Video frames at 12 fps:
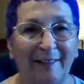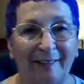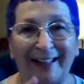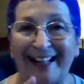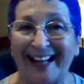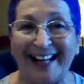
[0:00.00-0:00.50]

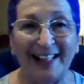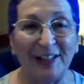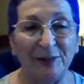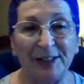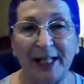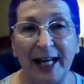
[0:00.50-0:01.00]
like an
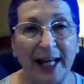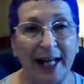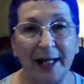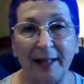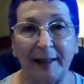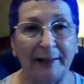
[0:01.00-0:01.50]
eighth of a
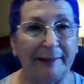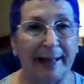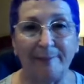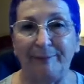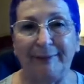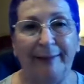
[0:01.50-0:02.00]
tank and
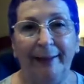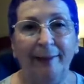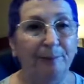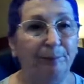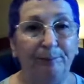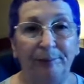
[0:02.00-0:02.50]
that,
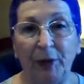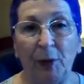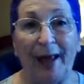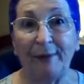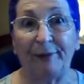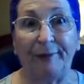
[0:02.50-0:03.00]

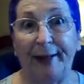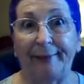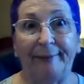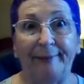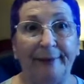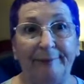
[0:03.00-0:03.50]
after
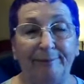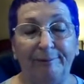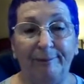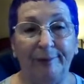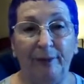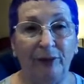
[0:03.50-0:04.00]
that, the
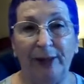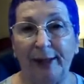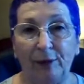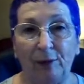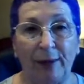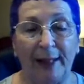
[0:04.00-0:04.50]
little
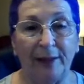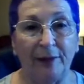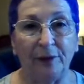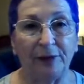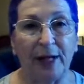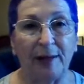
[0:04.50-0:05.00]
yellow light
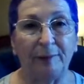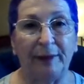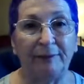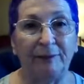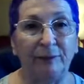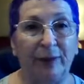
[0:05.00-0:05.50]
goes on,
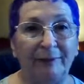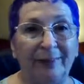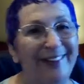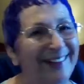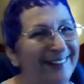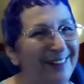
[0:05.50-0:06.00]
but
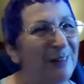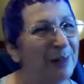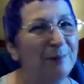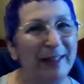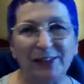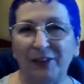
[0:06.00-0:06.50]
you don't
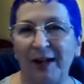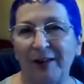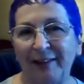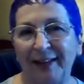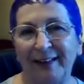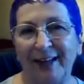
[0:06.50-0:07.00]
want to mess
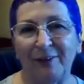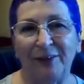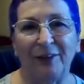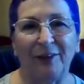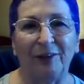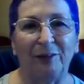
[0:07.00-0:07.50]
around like that when
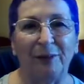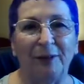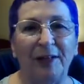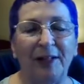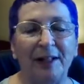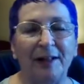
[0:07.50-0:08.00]
you don't know where
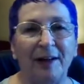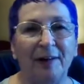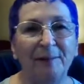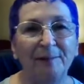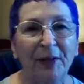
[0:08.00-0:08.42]
the heck you are.